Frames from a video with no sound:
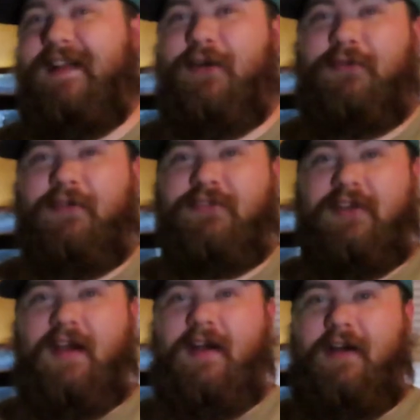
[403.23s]
Now there's
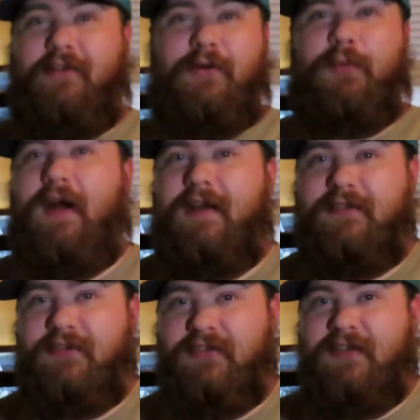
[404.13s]
other
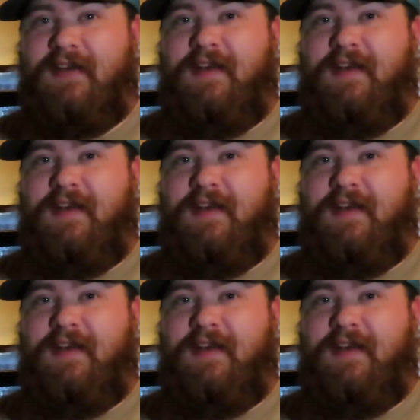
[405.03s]
brands